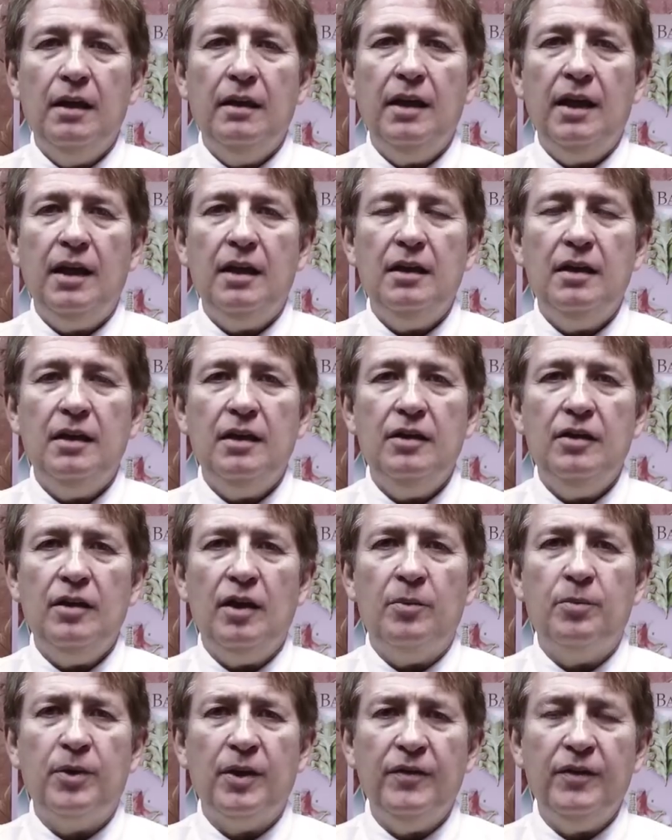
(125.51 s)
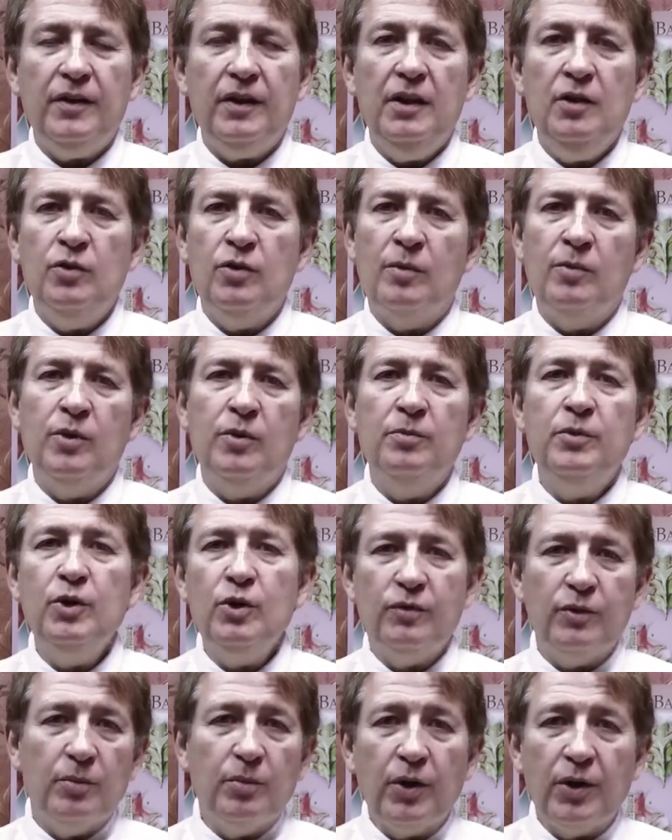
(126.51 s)
that a perfectly normal,
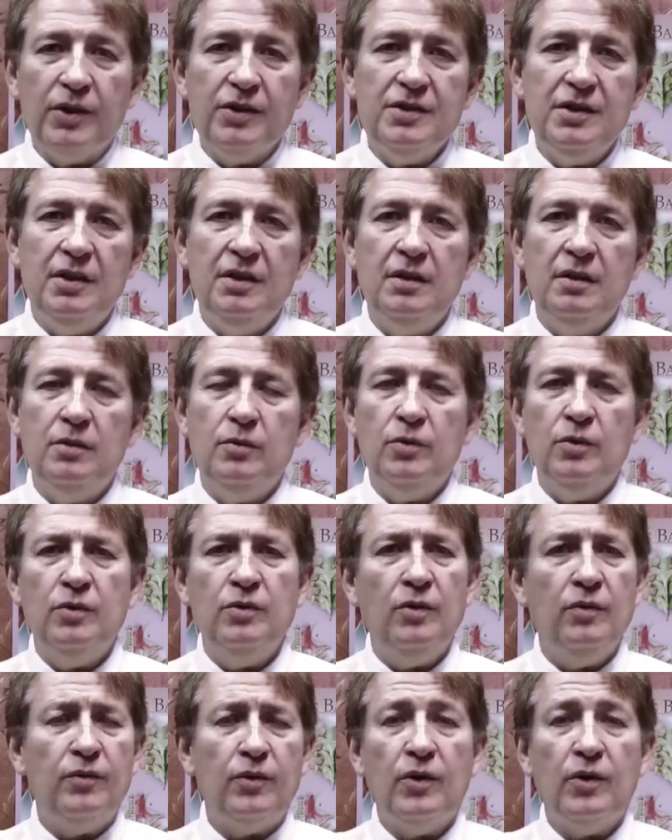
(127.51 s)
beautiful person will,